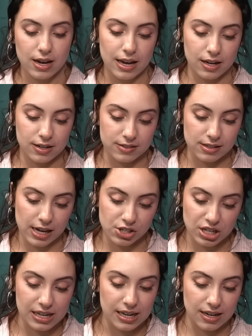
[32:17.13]
and as a
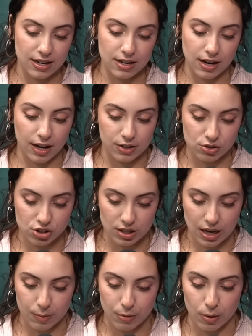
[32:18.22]
latchkey kid, I usually
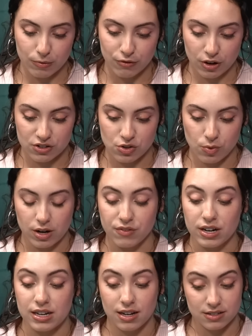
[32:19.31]
came home first to
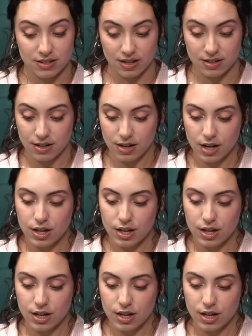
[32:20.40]
whatever he had done.